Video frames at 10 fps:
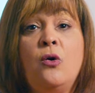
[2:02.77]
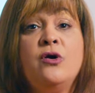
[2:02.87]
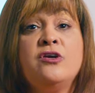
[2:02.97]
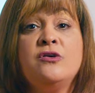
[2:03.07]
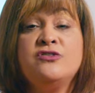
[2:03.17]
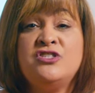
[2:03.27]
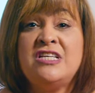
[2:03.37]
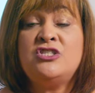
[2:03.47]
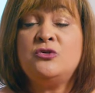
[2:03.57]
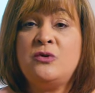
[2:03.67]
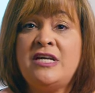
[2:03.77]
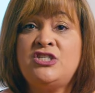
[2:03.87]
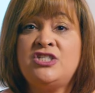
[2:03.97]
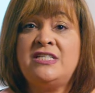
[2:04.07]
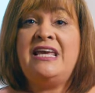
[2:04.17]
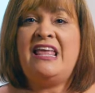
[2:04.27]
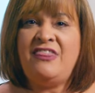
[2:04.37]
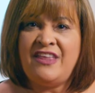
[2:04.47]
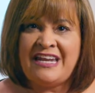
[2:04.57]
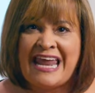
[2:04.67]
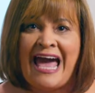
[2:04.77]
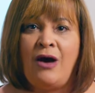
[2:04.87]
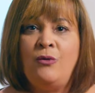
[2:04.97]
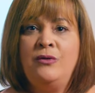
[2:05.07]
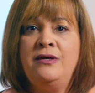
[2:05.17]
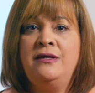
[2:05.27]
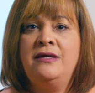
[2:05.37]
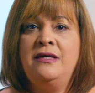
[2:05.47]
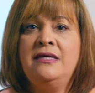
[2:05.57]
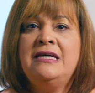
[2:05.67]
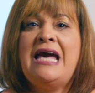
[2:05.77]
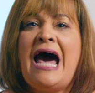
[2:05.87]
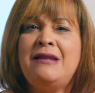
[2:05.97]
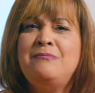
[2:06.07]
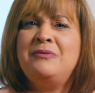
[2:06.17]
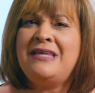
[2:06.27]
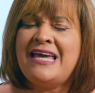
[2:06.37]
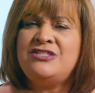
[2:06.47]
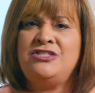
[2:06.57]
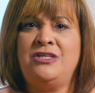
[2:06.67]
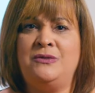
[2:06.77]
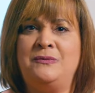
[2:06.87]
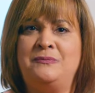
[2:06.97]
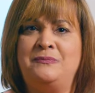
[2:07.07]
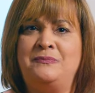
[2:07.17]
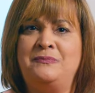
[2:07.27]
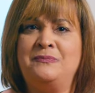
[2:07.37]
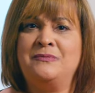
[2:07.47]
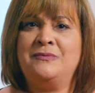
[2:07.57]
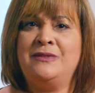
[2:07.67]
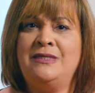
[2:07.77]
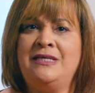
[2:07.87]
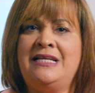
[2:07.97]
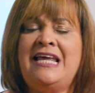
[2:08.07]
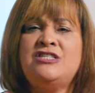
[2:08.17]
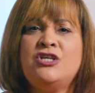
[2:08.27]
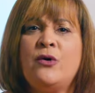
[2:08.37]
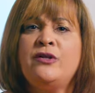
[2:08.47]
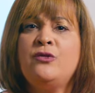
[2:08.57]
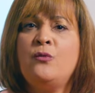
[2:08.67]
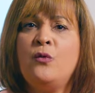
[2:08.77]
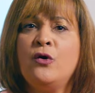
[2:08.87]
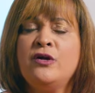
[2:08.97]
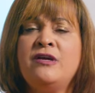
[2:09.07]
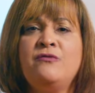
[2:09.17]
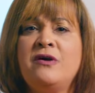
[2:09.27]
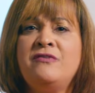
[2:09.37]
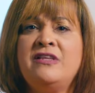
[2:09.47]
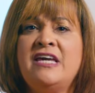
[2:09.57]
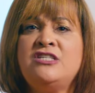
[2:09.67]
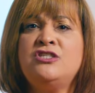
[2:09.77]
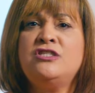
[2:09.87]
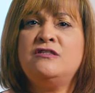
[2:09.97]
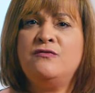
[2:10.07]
or your situation in the now. God bless you. Let's go to the word in Revelations